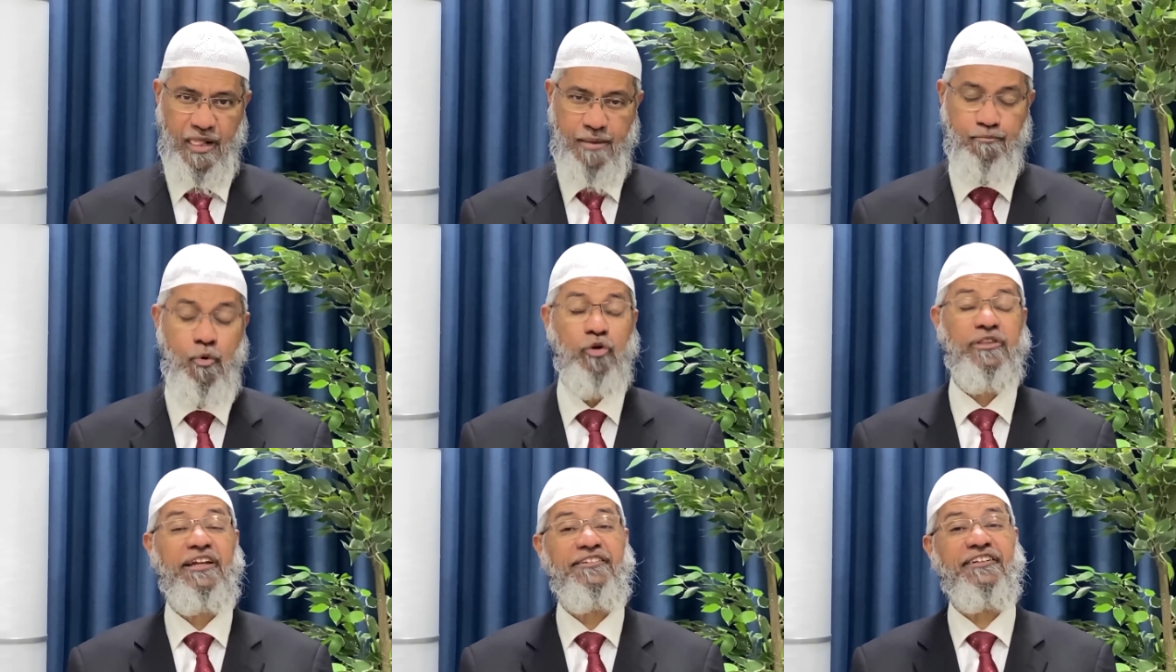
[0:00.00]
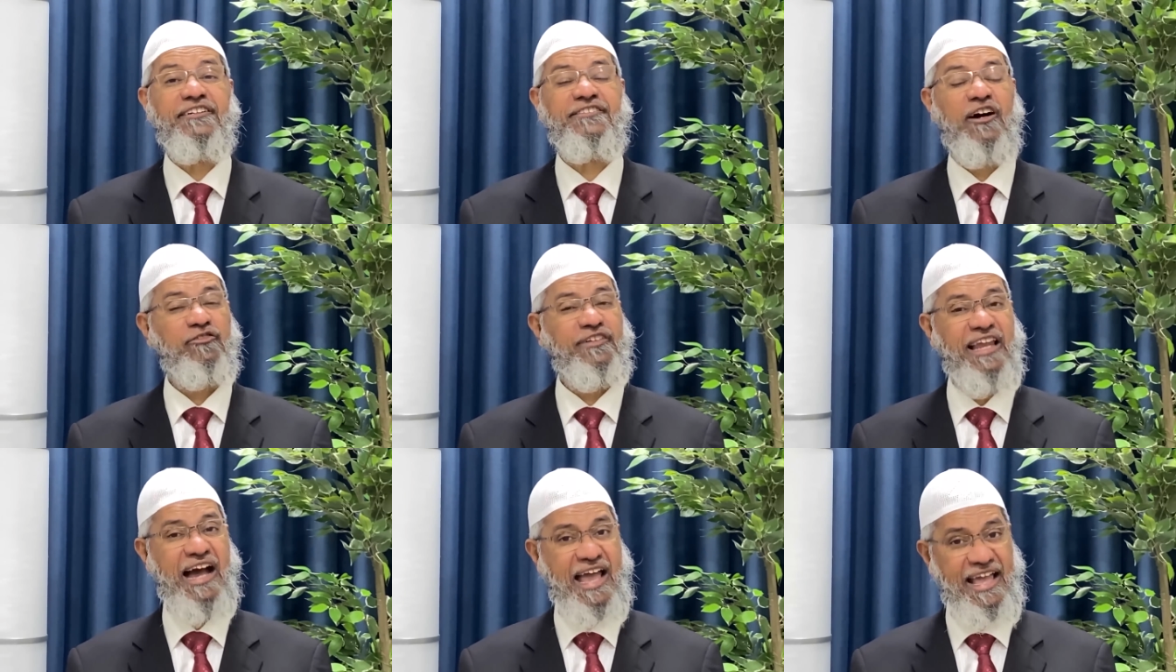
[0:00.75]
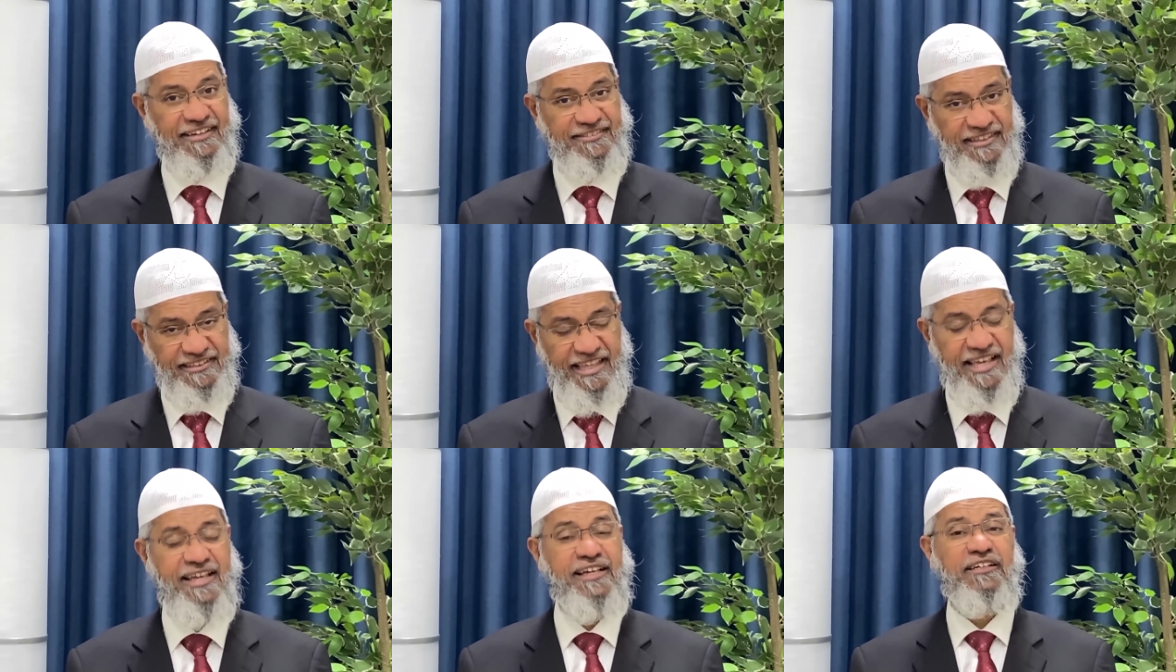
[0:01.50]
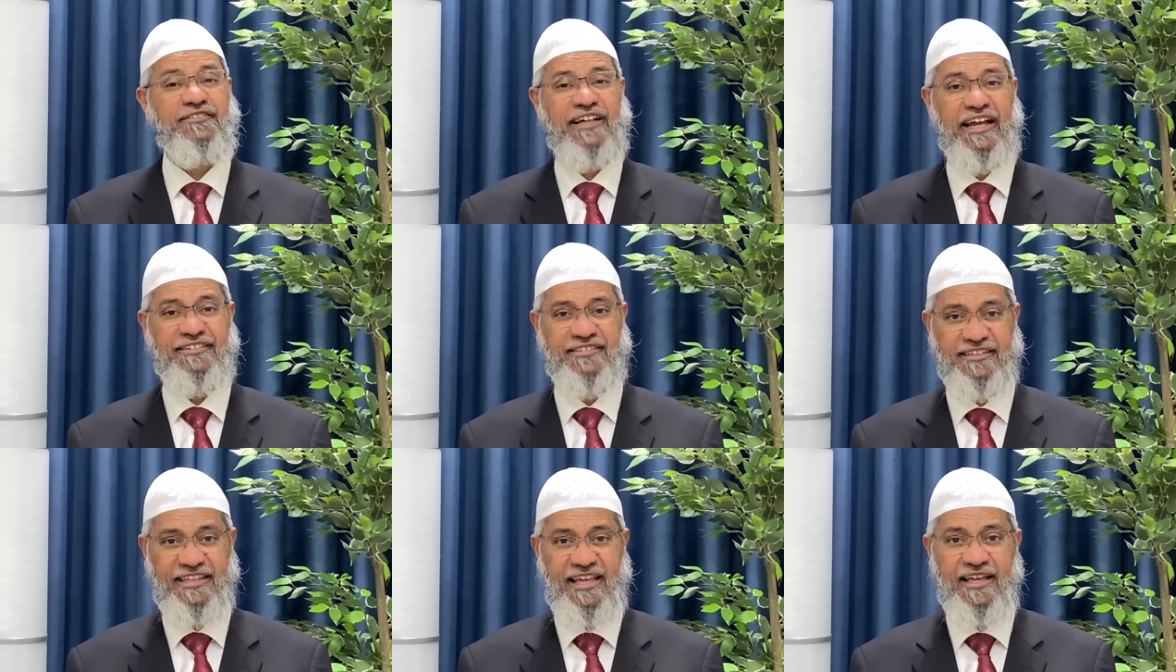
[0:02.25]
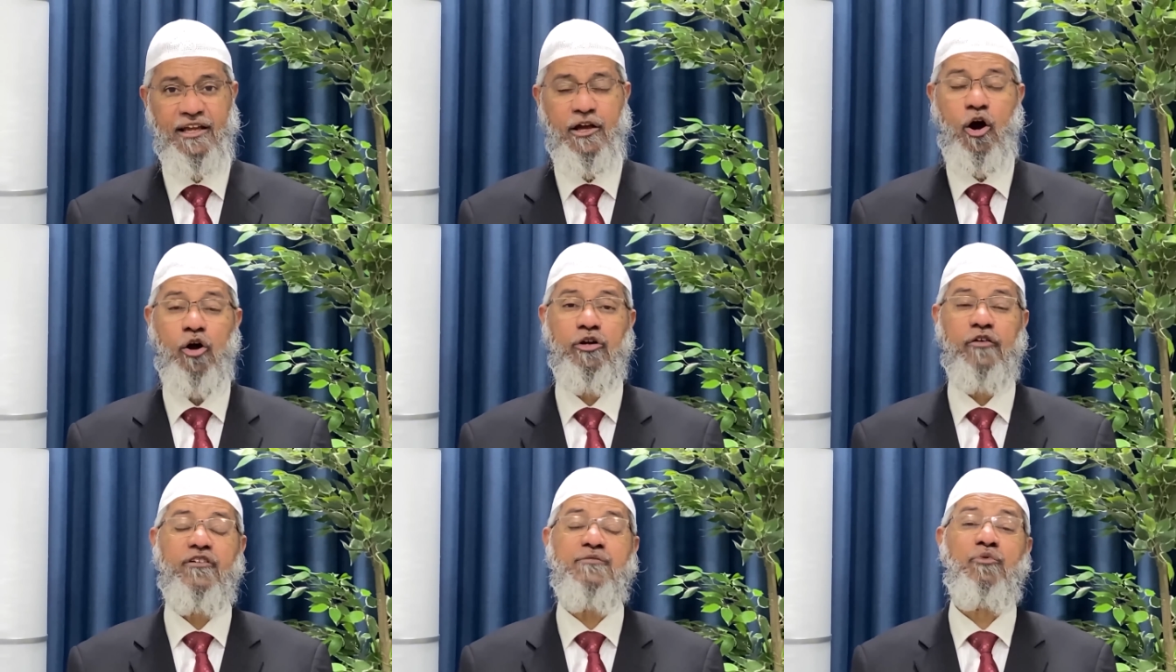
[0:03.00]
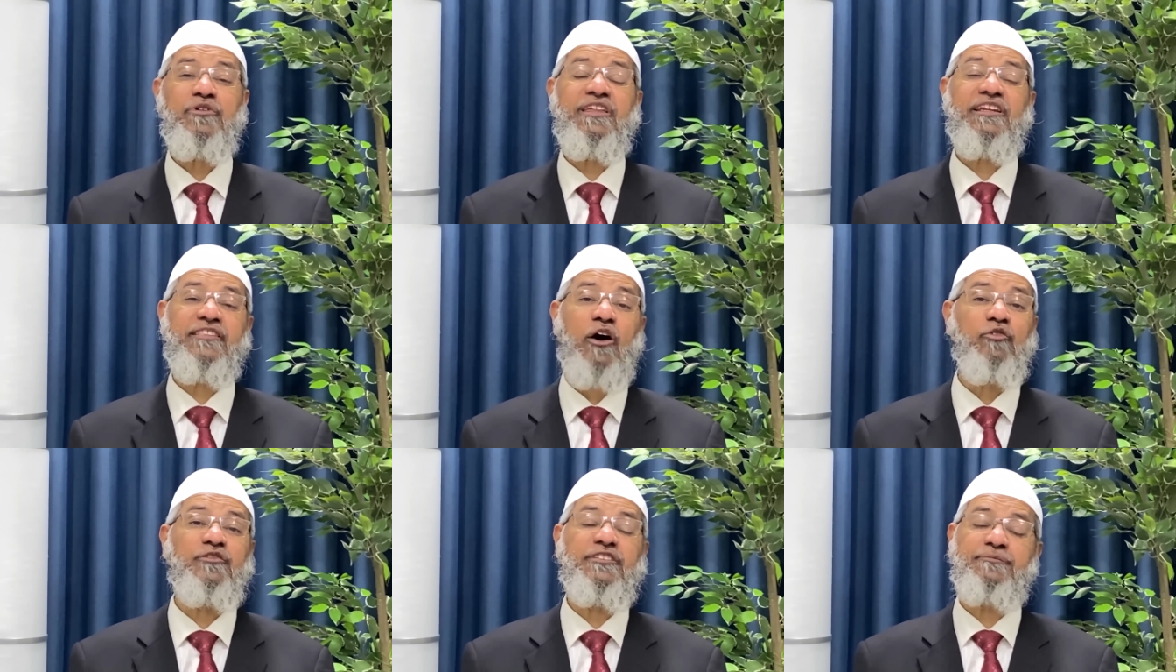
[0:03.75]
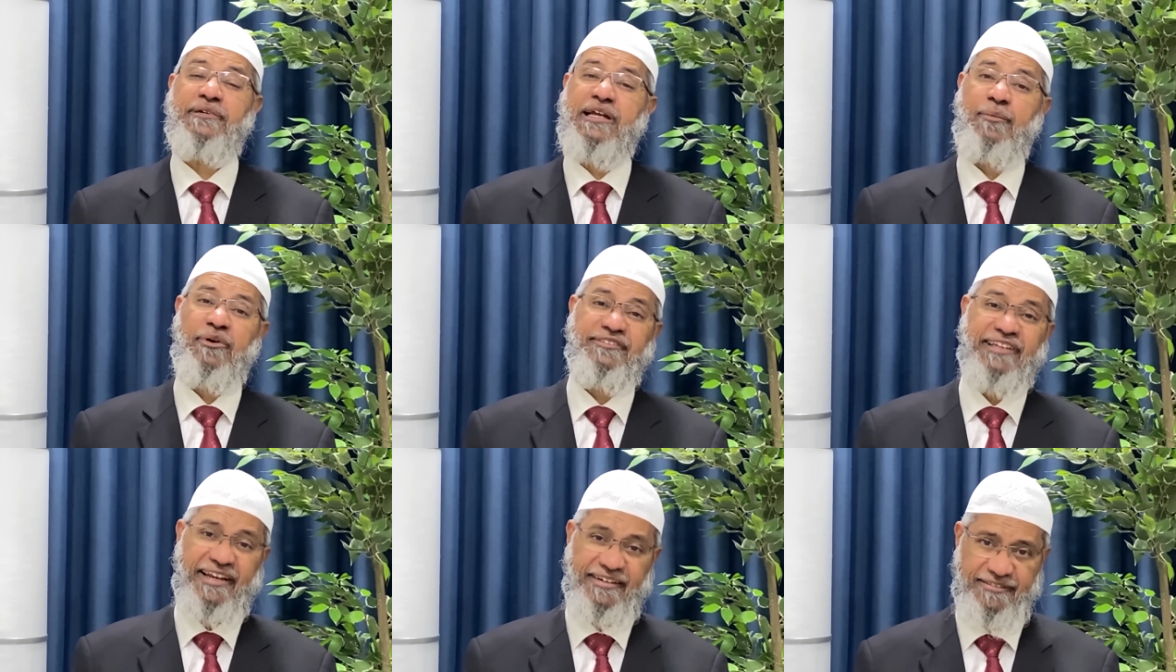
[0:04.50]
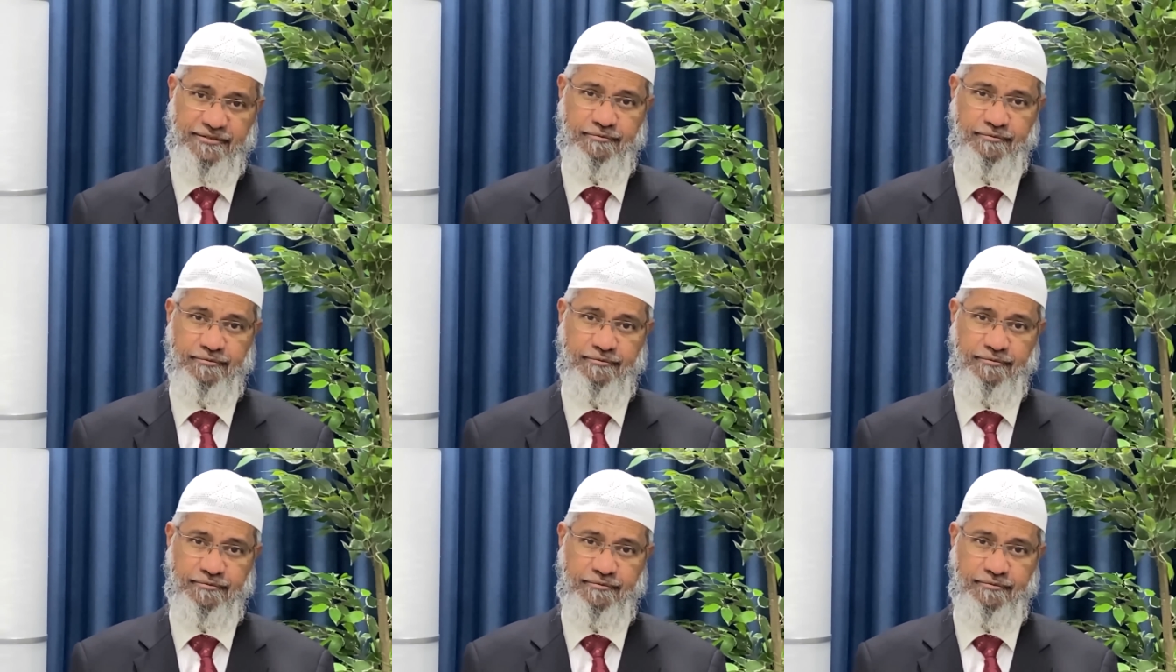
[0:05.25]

More than 6,000 ayats are there, signs are there, out of which more than 1,000 speak about science.